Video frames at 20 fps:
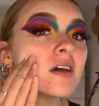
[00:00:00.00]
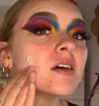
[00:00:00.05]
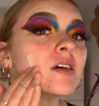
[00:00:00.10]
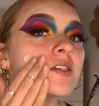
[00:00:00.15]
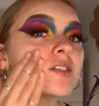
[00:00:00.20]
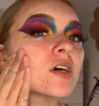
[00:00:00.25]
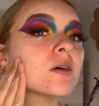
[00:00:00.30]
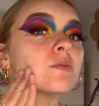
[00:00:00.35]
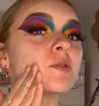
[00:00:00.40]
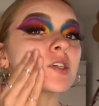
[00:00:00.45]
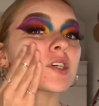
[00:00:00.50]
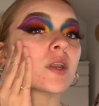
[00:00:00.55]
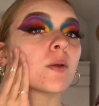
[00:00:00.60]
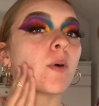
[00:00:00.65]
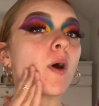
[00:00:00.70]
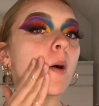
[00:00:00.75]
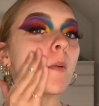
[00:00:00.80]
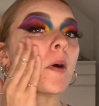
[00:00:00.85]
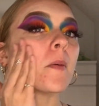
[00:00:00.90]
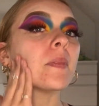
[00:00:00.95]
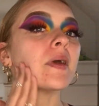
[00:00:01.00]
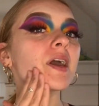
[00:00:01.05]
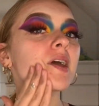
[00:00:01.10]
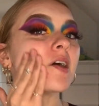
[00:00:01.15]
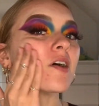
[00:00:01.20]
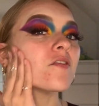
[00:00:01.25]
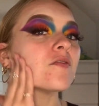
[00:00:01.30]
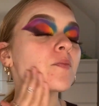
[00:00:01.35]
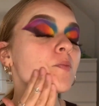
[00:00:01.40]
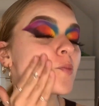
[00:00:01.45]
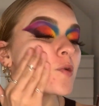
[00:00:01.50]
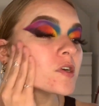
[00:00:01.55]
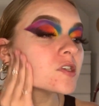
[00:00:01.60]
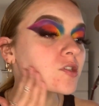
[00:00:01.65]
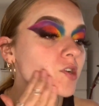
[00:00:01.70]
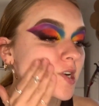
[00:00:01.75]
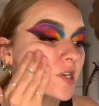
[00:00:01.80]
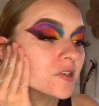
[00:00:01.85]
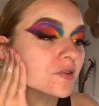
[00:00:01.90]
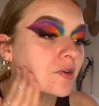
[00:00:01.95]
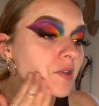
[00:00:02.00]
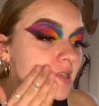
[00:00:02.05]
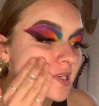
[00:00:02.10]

So I'm just gonna pop a bit of moisturizer on.